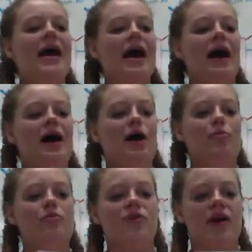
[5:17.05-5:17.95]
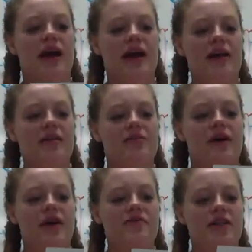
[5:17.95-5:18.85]
For A, the
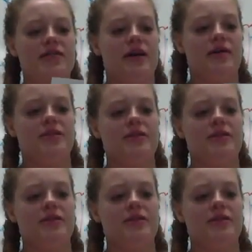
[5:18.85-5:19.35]
5 enzymes that